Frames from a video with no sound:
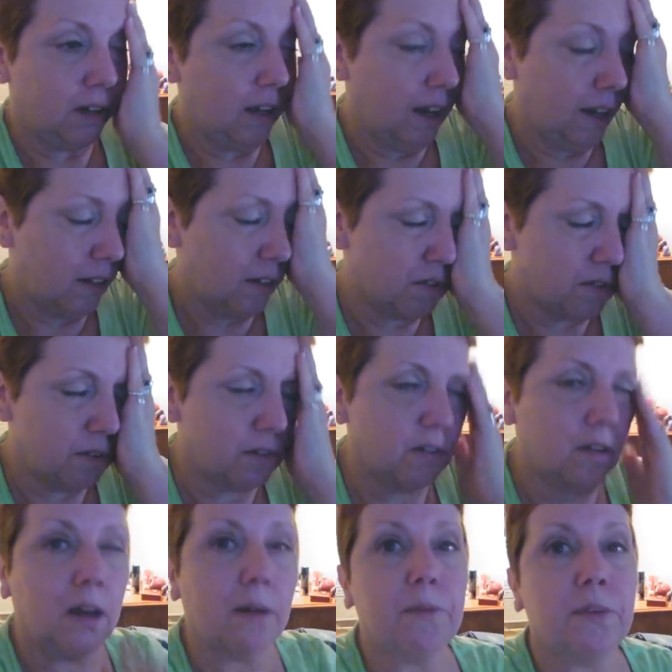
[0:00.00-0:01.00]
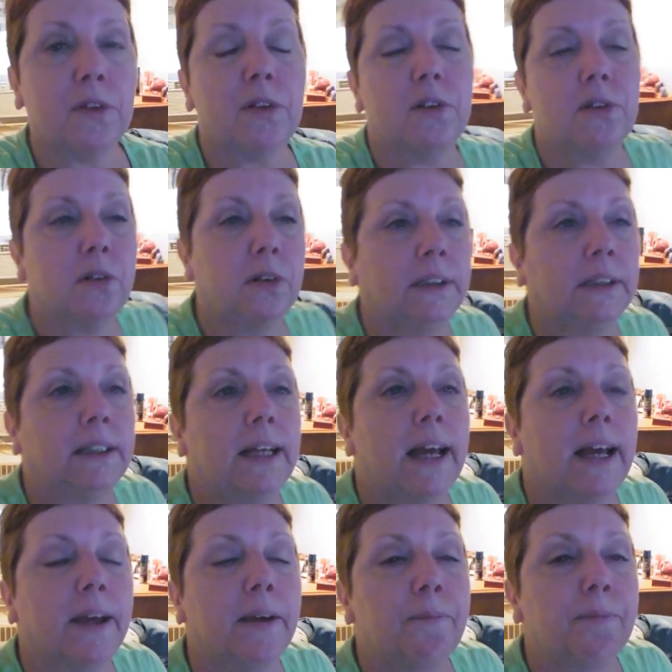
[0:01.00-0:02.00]
I had a student come to the door
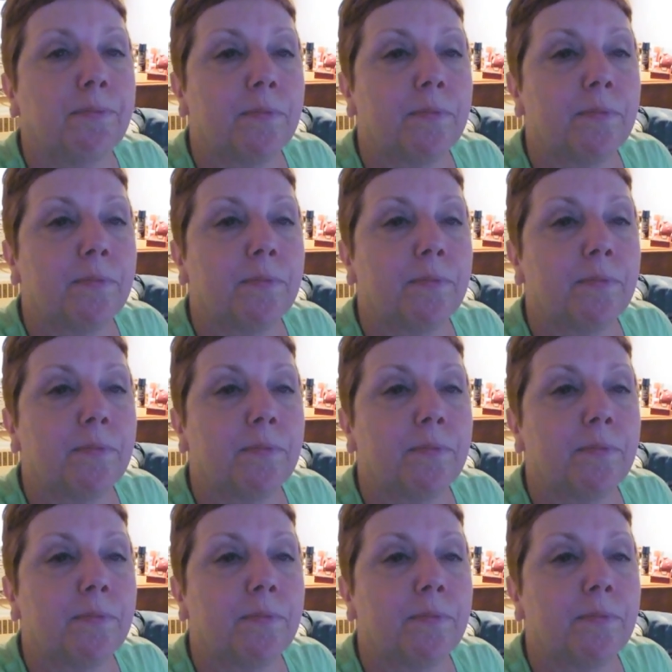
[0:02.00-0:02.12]
today.